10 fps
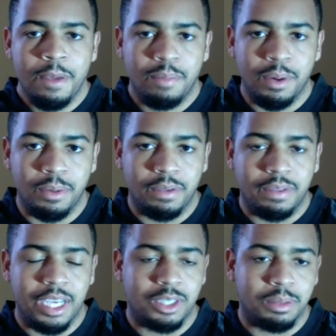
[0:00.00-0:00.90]
but with
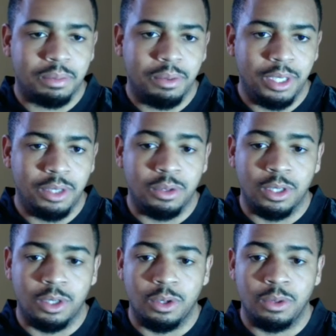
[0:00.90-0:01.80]
the extra point, you
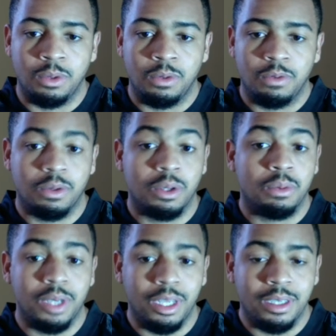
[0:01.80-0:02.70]
could go for the
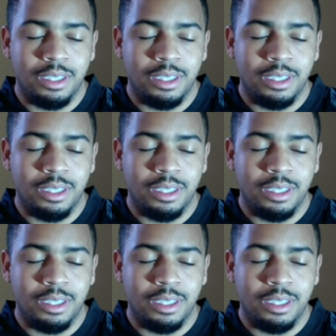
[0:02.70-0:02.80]
win.